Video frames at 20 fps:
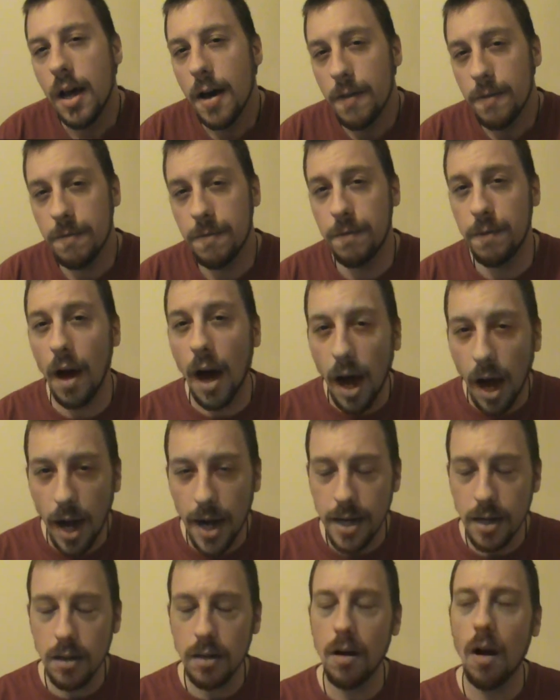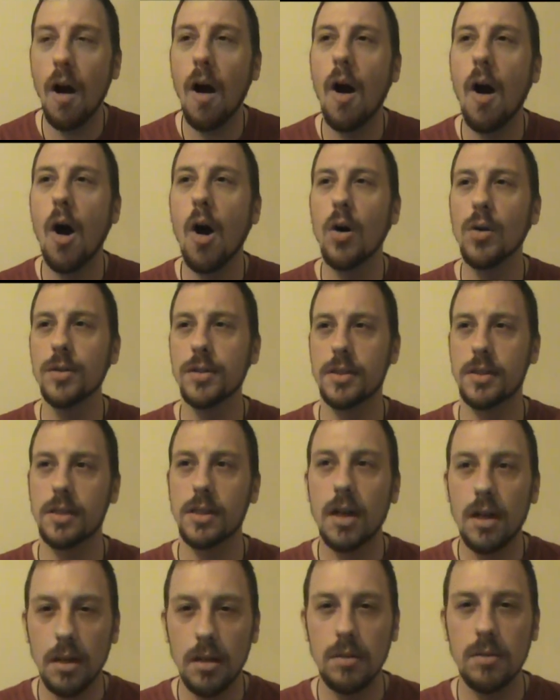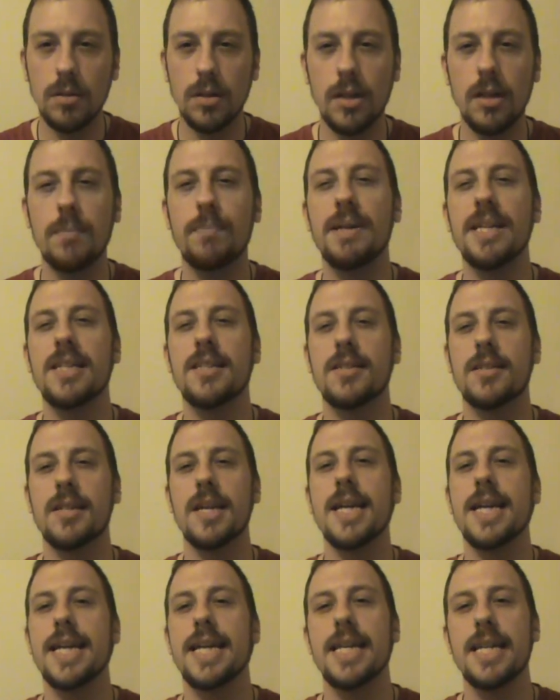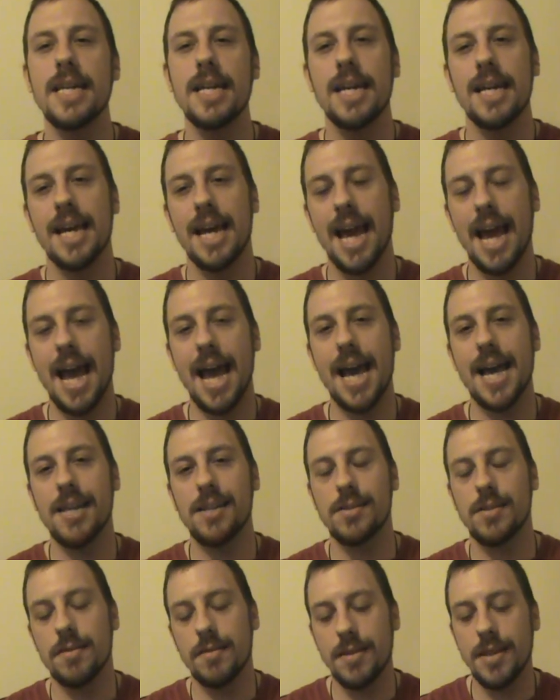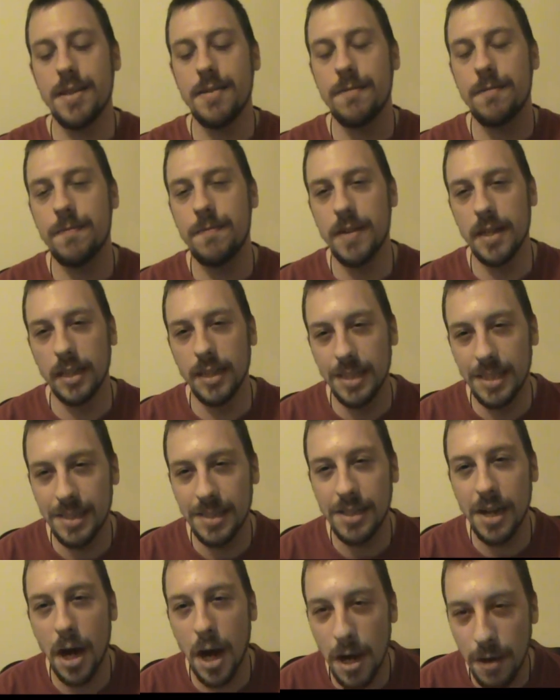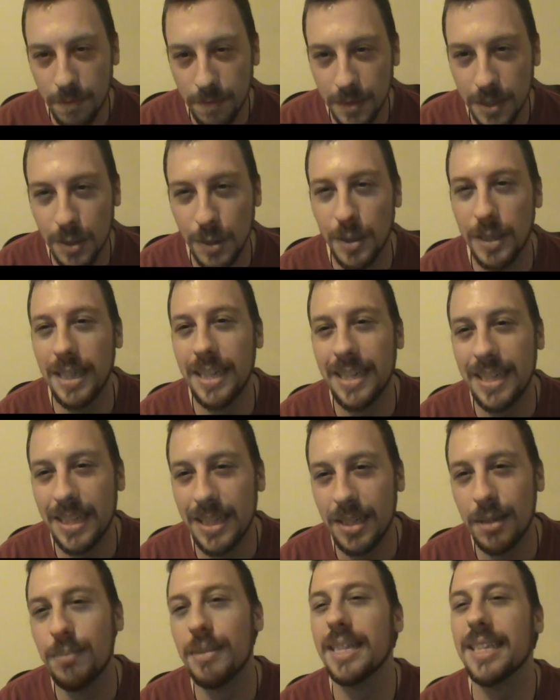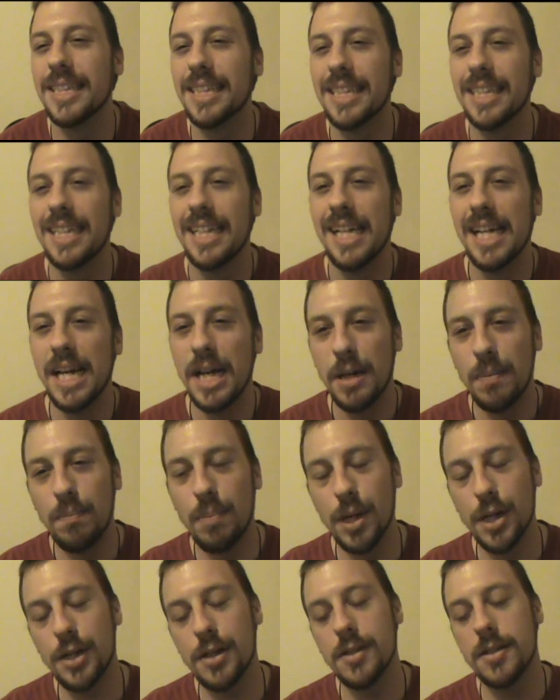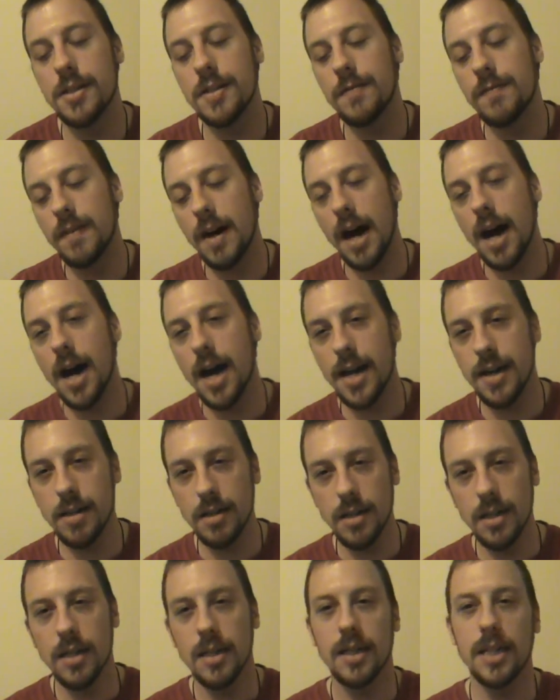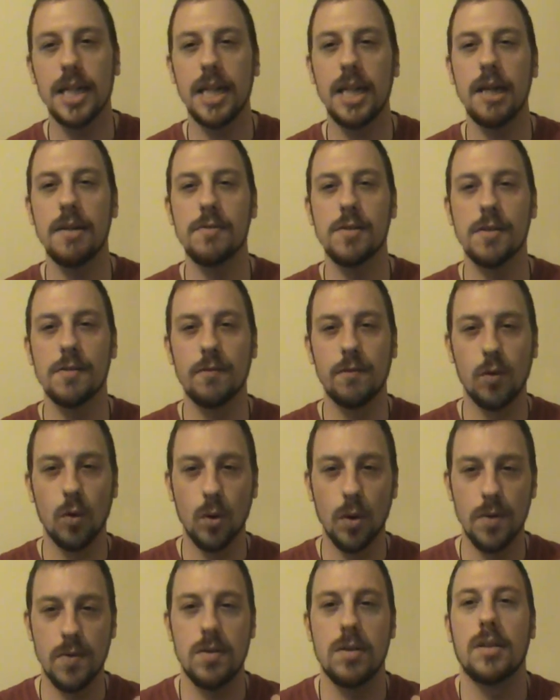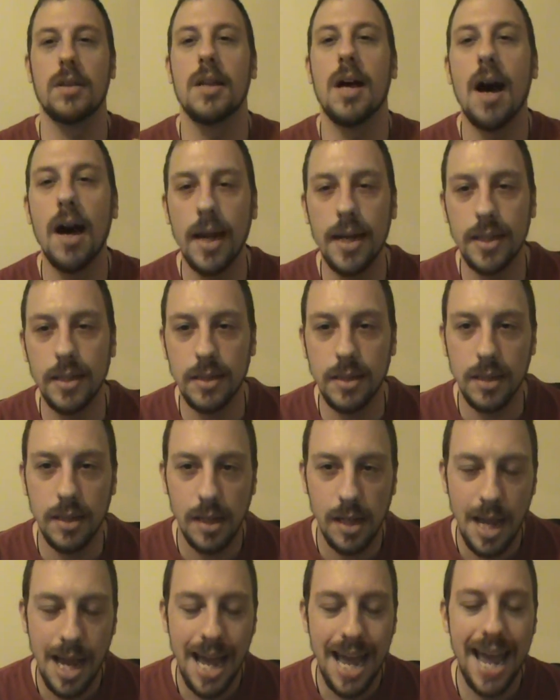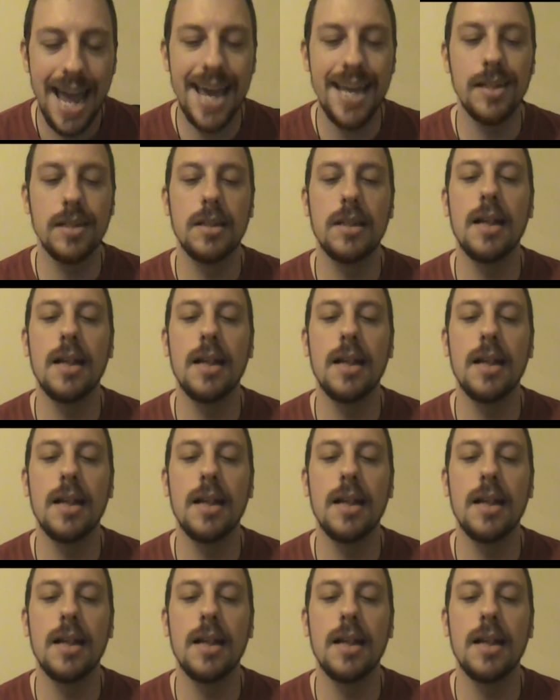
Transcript: Fire also could be seen as the philosophical element. Because fire gives forth light, and